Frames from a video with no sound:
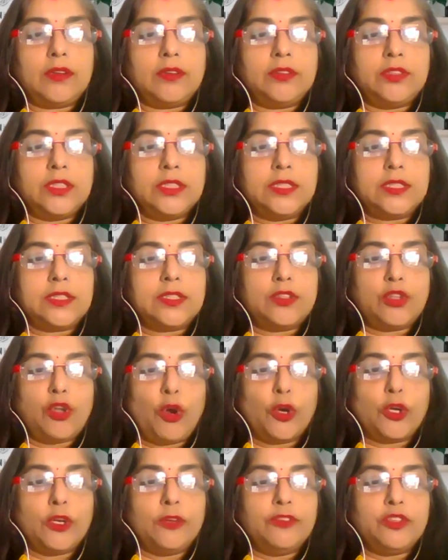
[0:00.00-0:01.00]
just
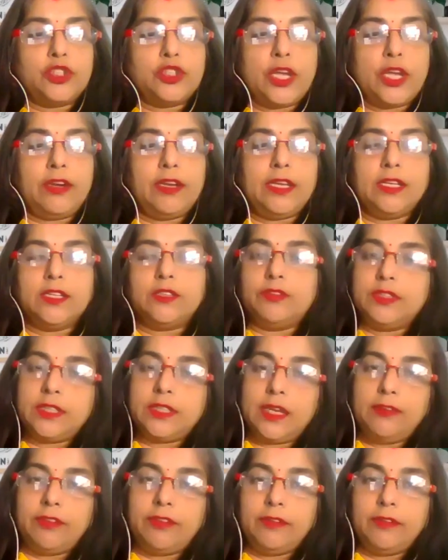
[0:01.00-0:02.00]
thought of sharing it with
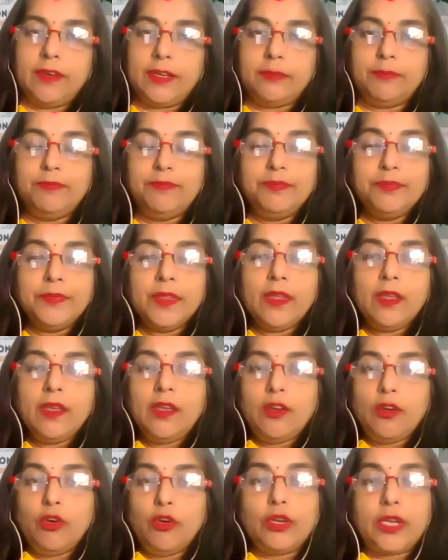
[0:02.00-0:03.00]
everyone.
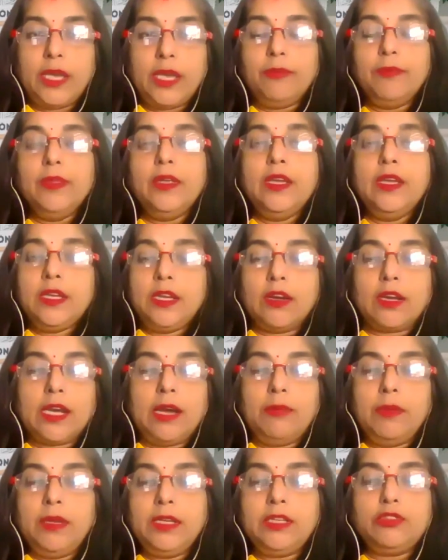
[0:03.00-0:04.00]
Okay, now
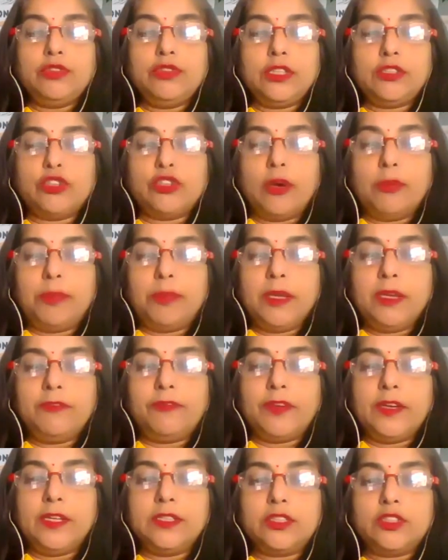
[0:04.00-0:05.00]
coming to the
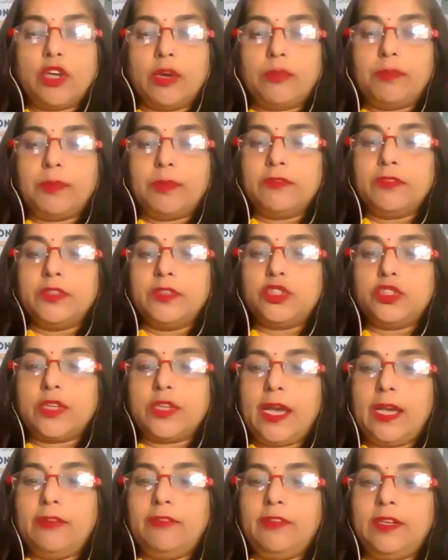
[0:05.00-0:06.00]
topic, first topic which
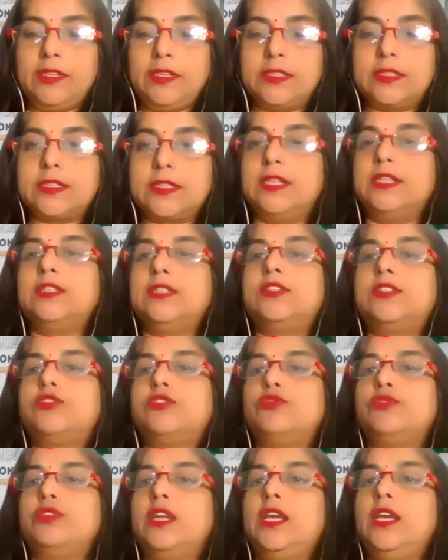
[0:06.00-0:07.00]
I will discuss
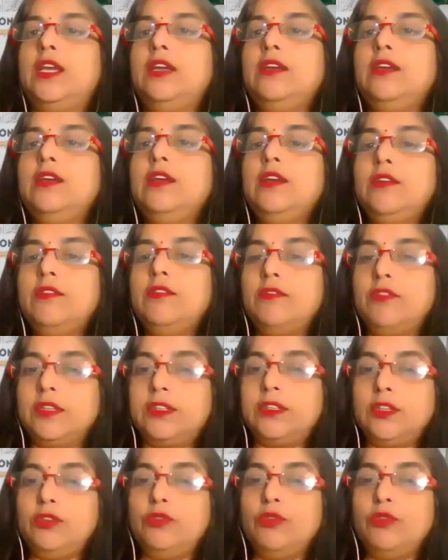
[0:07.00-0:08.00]
today
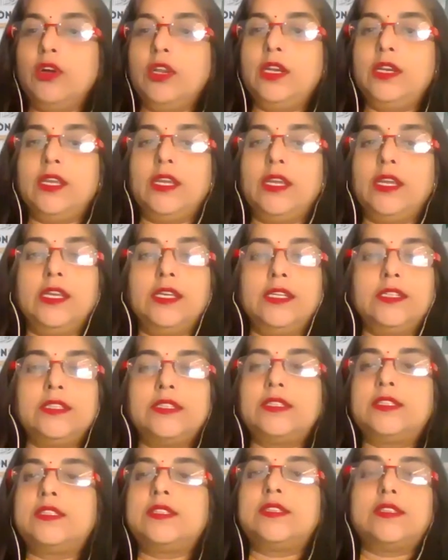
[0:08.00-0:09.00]
with you all
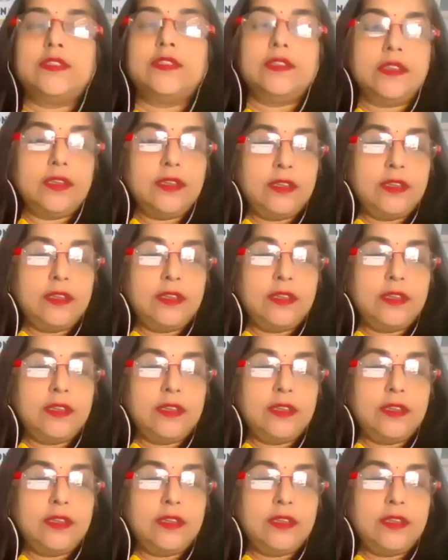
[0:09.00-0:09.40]
is